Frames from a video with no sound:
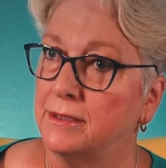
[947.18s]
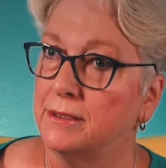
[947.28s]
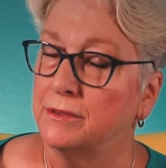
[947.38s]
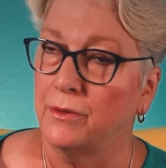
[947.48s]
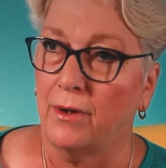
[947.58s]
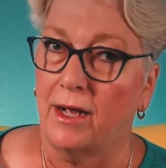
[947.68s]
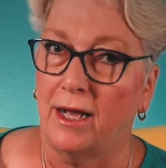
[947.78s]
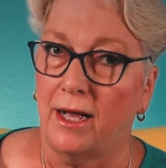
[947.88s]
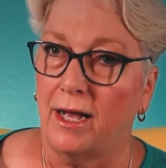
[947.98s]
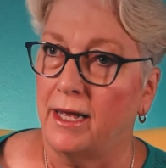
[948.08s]
So
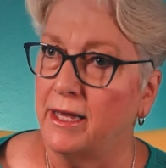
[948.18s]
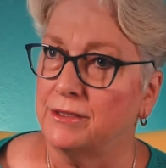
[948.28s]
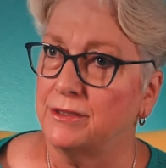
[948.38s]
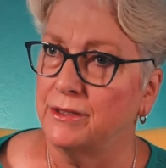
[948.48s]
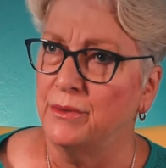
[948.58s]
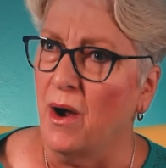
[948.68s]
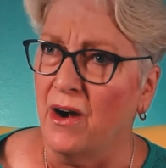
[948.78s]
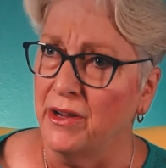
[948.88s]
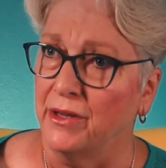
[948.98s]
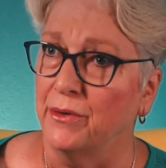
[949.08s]
I asked, Who
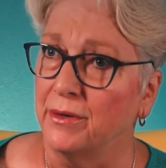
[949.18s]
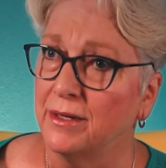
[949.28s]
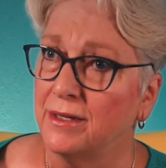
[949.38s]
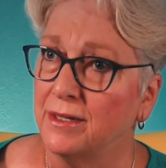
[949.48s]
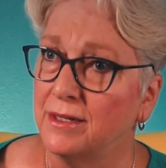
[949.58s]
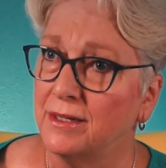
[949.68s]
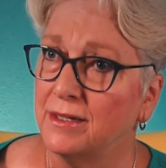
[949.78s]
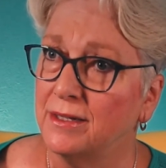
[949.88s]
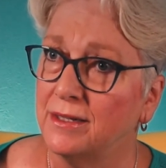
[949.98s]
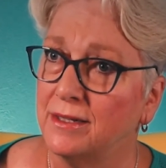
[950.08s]
are you? I'm
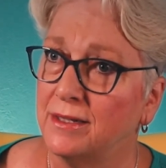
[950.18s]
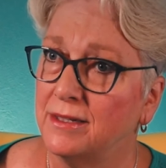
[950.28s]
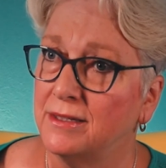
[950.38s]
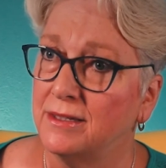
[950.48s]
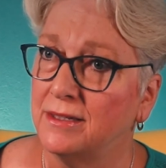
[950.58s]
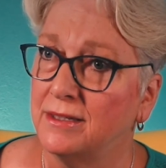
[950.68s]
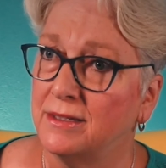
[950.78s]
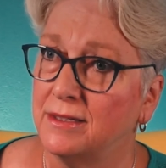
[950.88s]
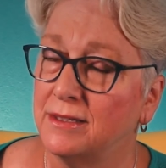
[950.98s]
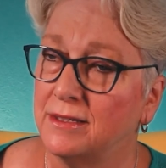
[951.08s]
John Doe,
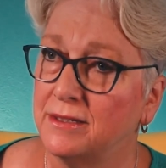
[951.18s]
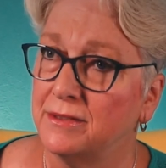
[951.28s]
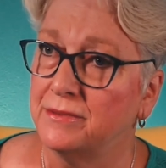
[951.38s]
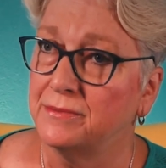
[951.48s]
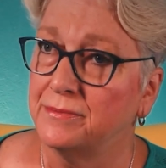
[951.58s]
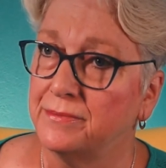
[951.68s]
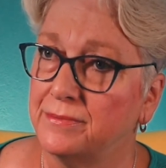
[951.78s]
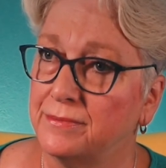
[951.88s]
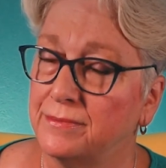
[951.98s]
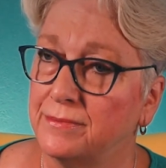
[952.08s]
and yes, I am in
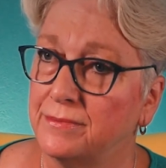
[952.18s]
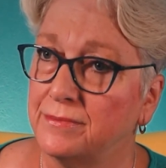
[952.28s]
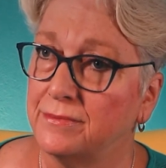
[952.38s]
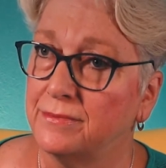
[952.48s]
spirit.